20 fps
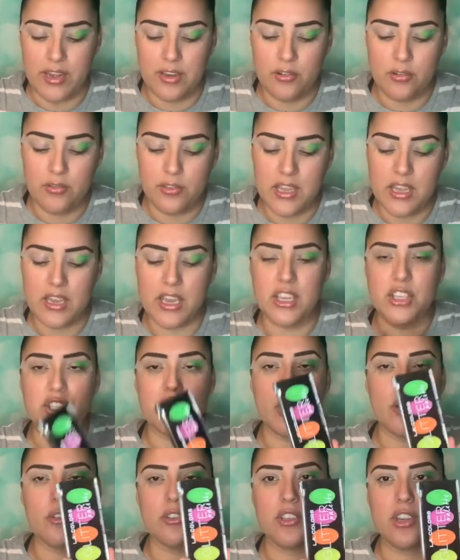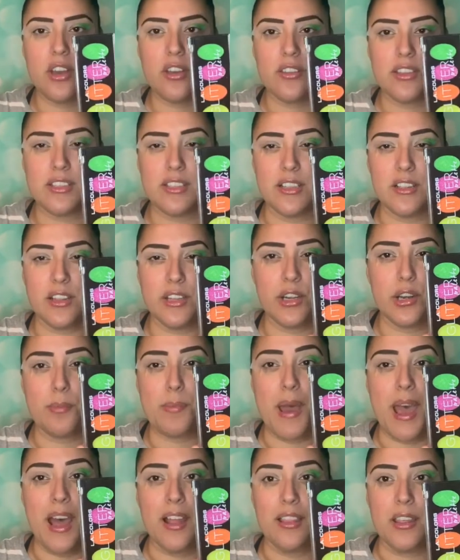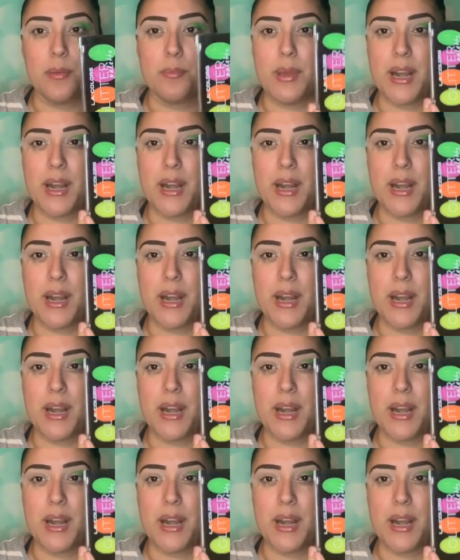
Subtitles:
don't think I showed y'all this glitter palette,